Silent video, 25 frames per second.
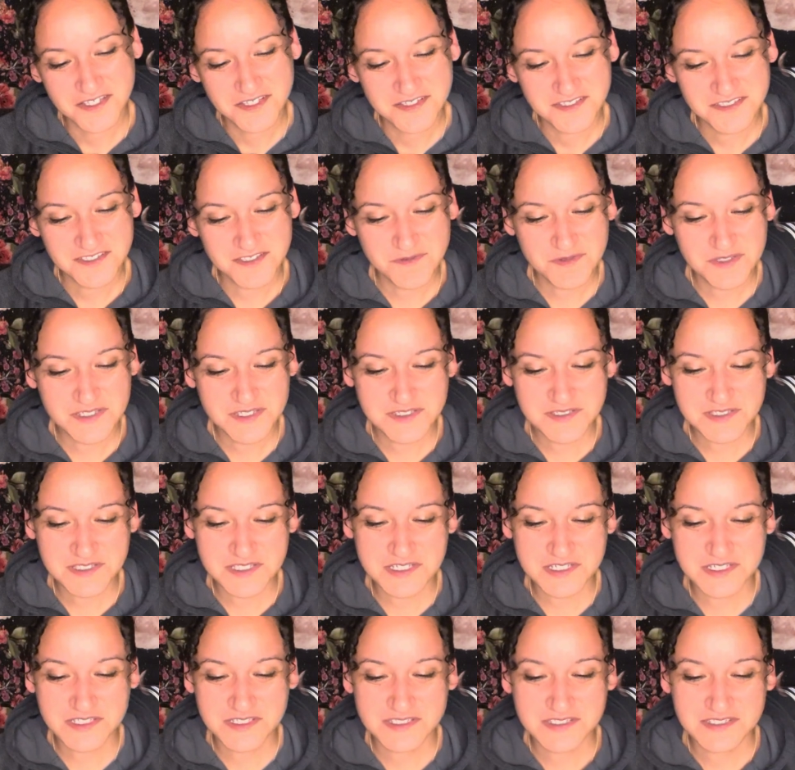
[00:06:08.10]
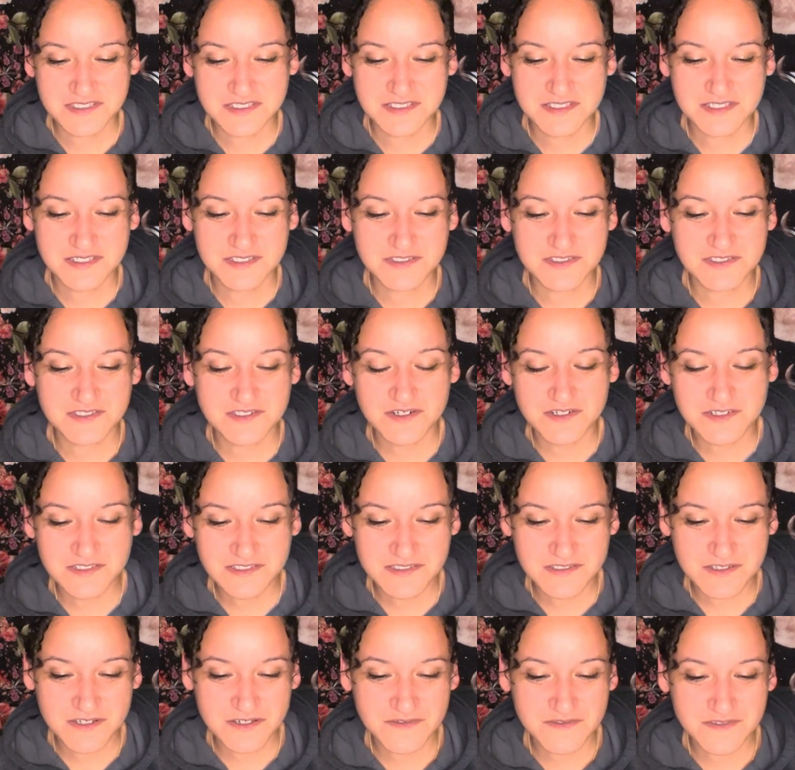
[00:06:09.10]
Something is like, it
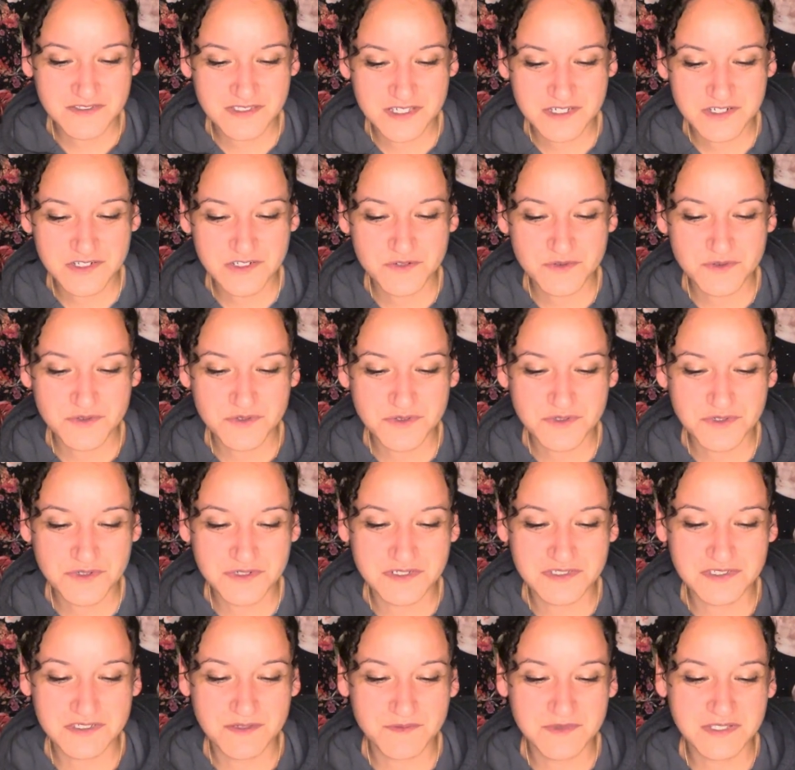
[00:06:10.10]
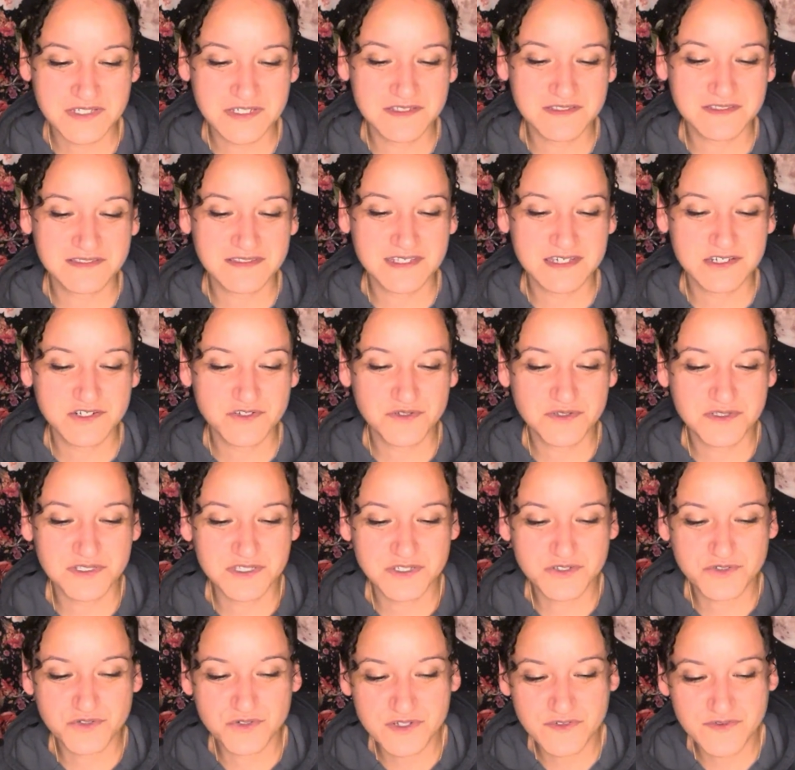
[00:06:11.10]
starts off sexual, or something is sexually
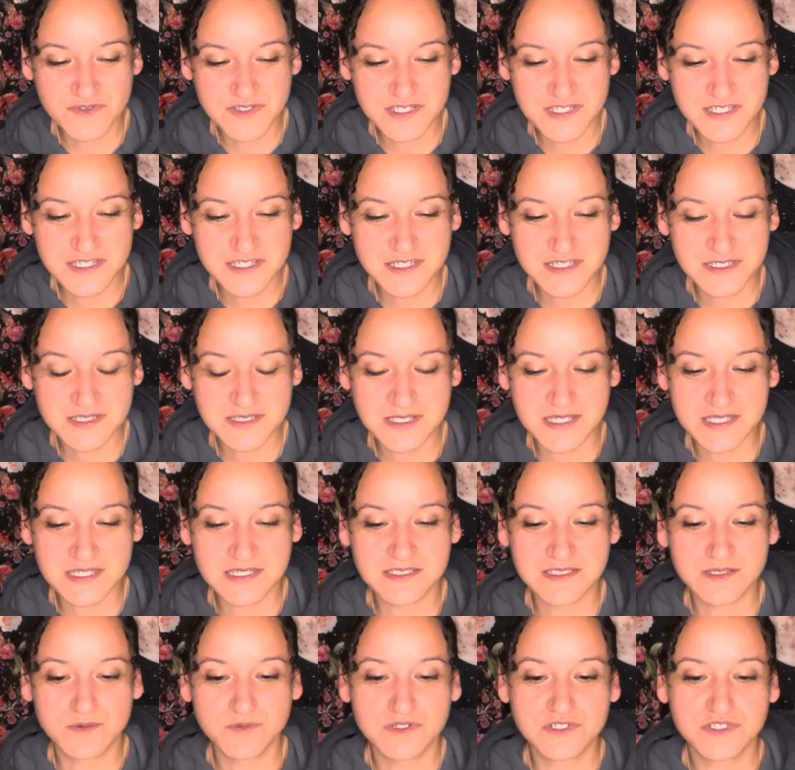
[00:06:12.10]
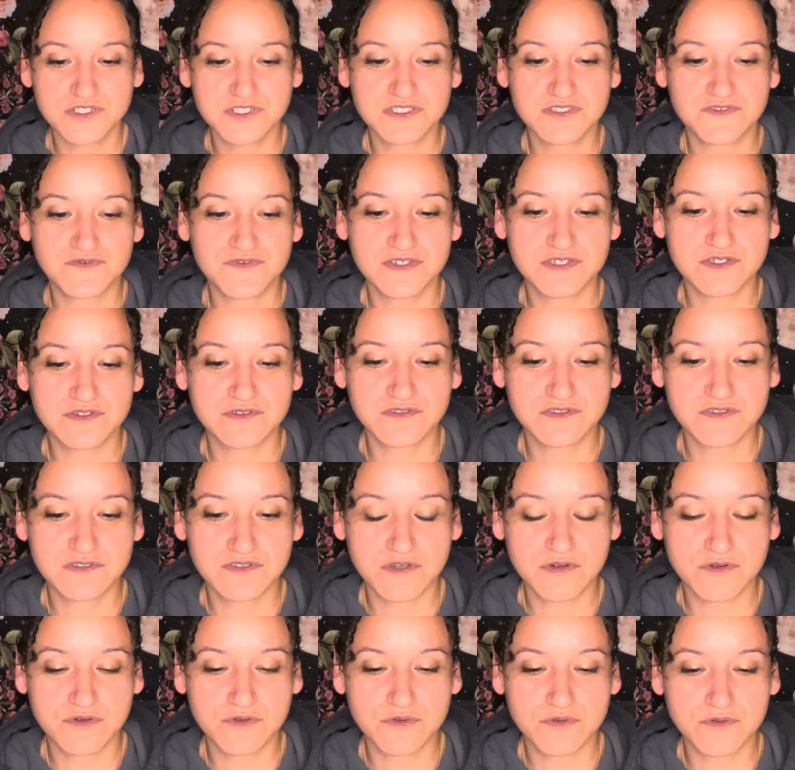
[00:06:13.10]
driven. Like someone just feels
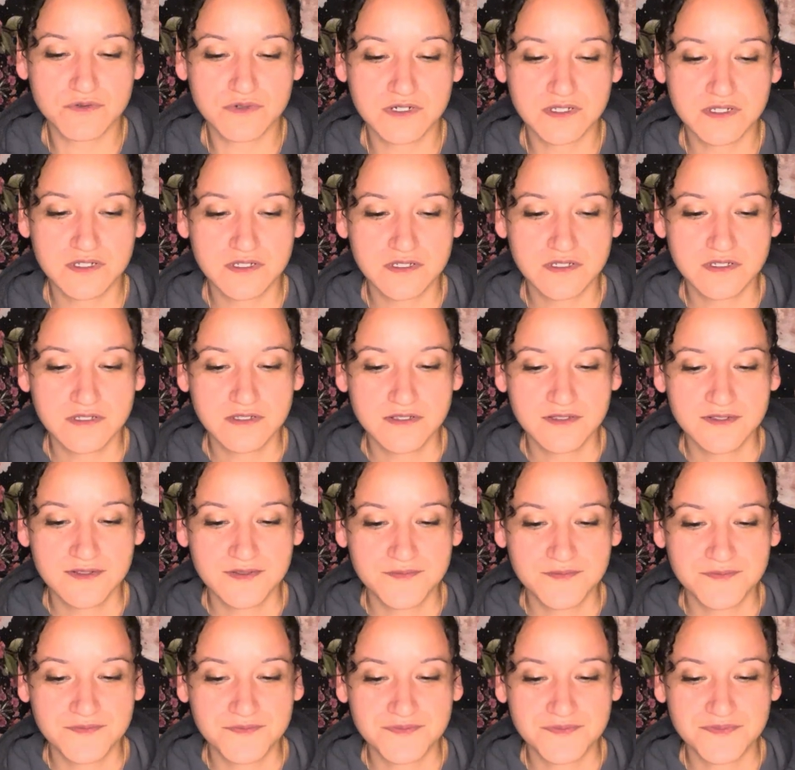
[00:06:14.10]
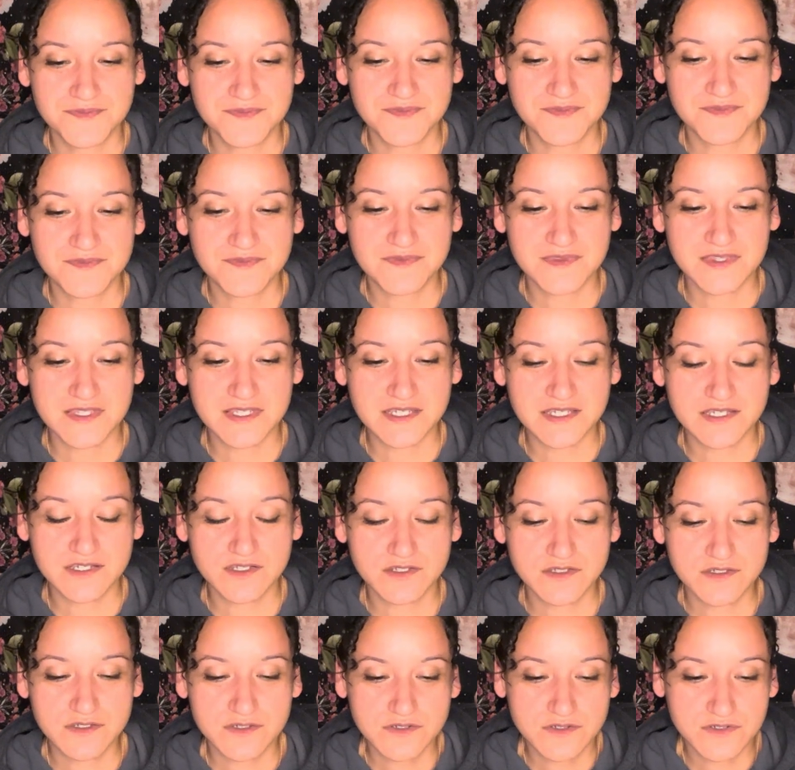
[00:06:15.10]
so like
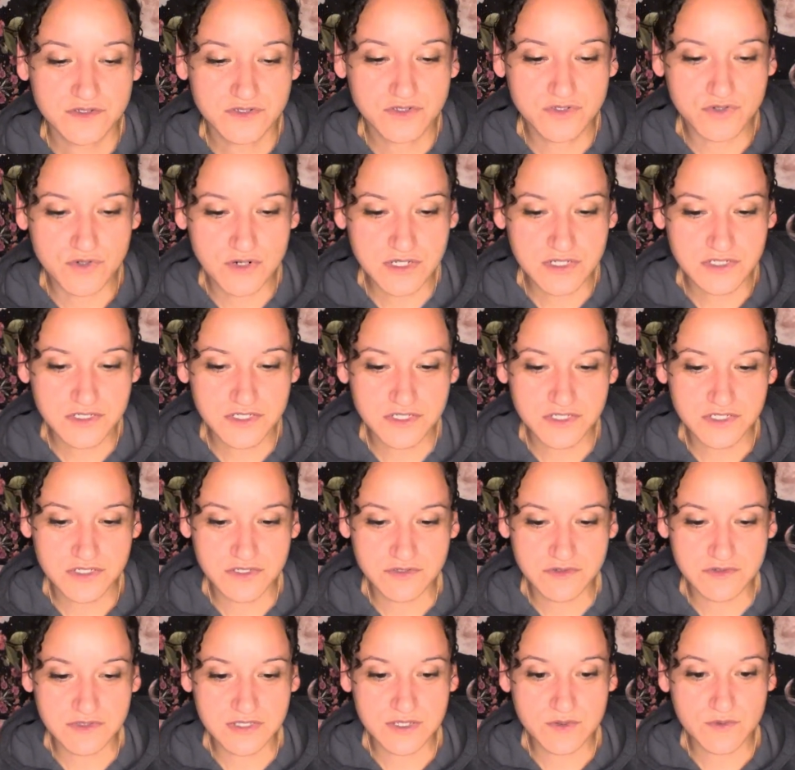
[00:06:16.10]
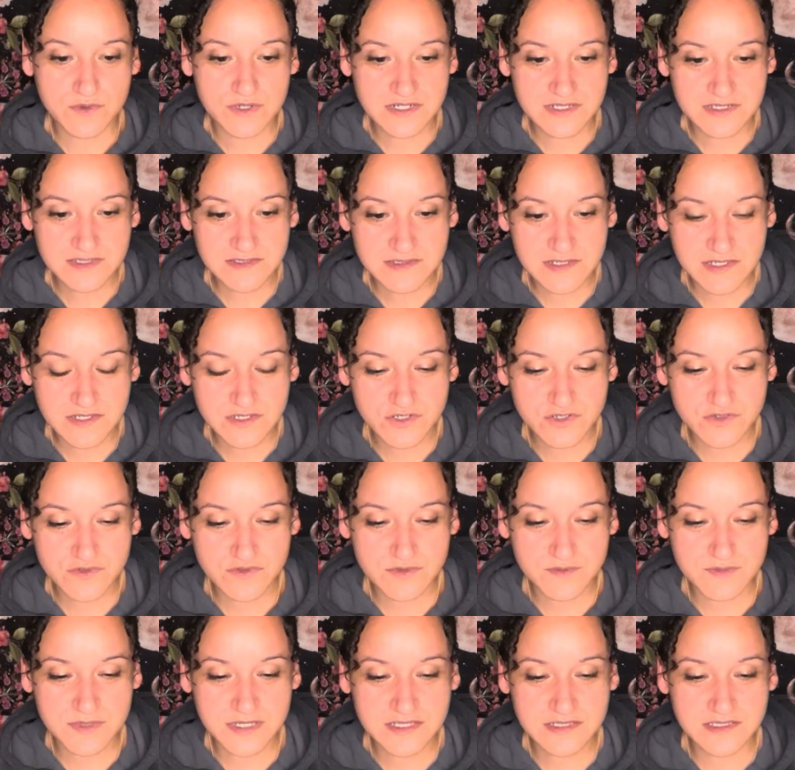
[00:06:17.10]
drawn to you. They want to send you a
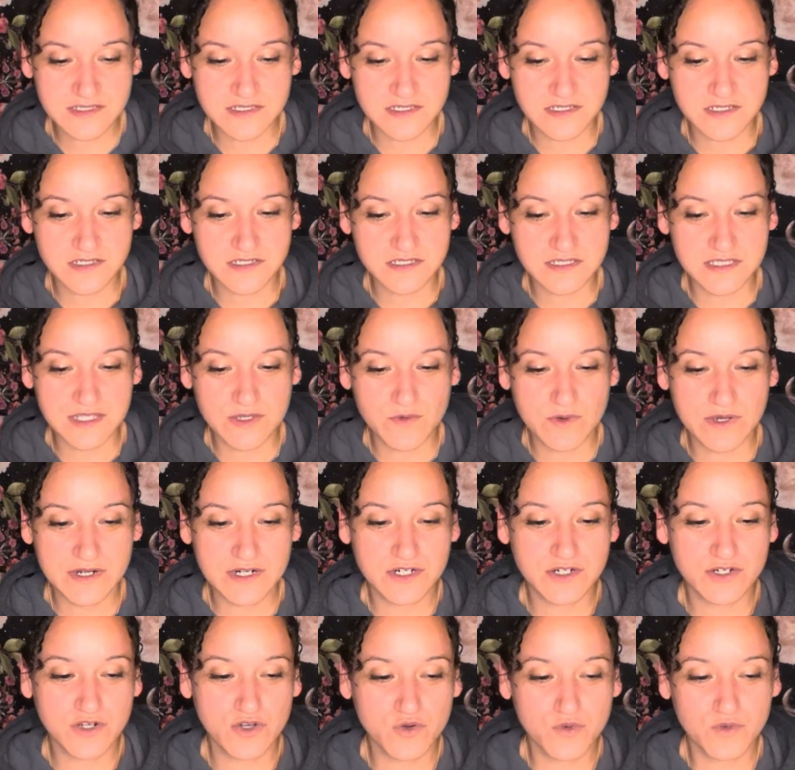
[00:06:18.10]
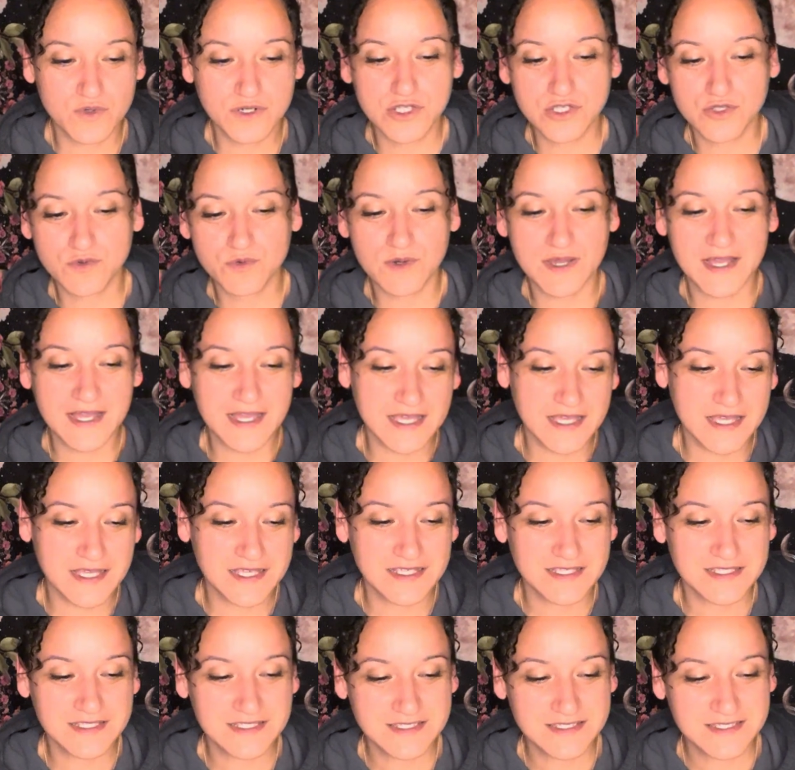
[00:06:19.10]
message. They want to know where you at.
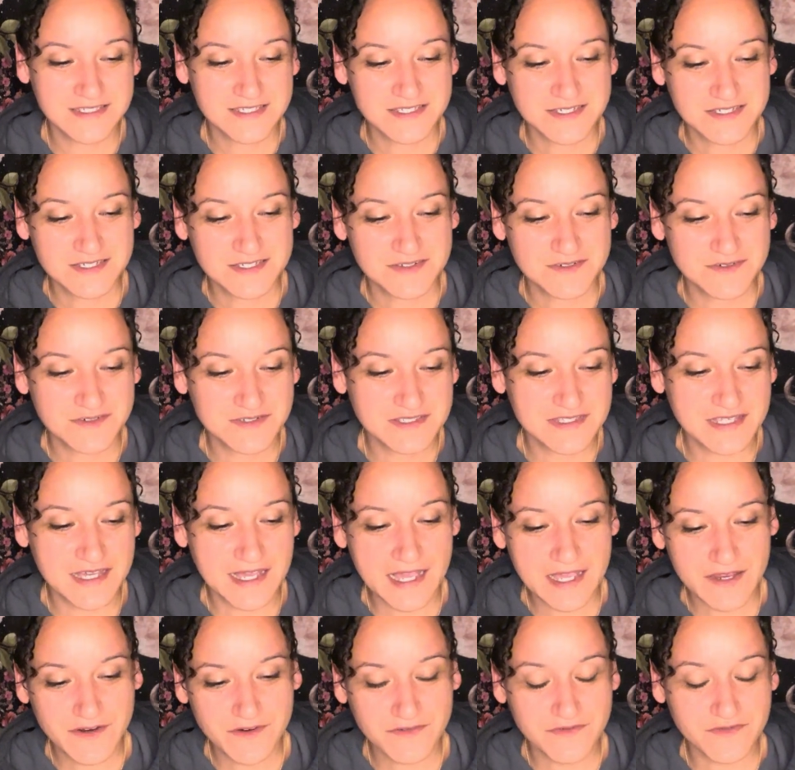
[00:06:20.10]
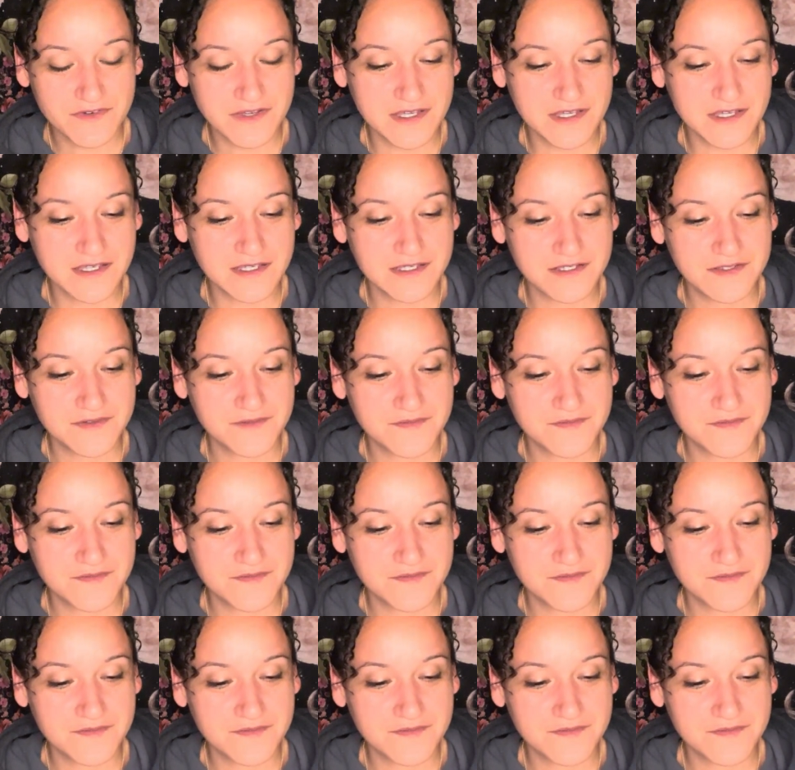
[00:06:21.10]
With the Hierophant,